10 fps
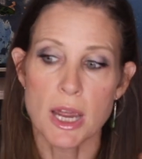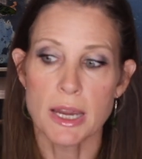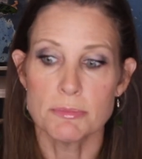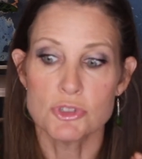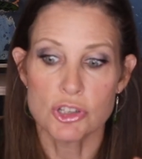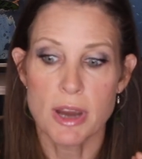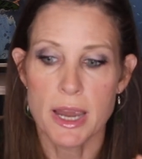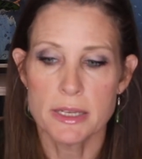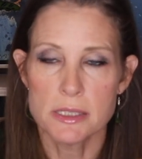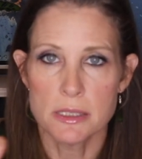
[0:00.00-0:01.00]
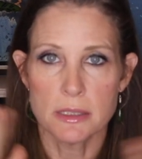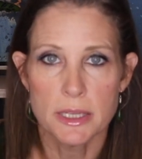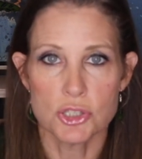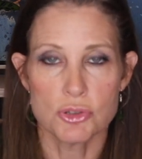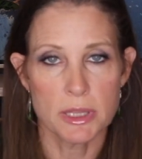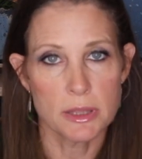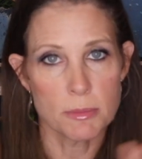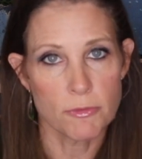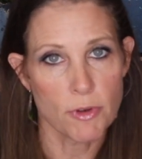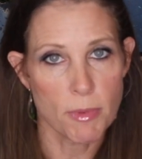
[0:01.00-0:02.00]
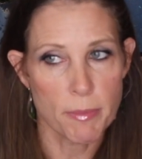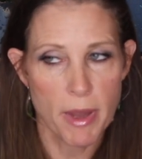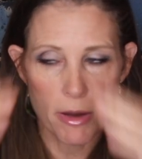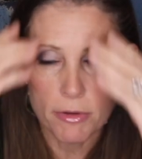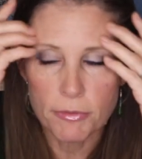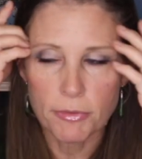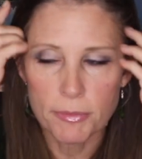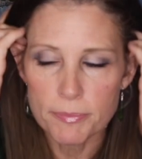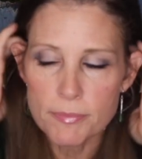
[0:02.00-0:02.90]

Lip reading: I'm trying to like treat them from above.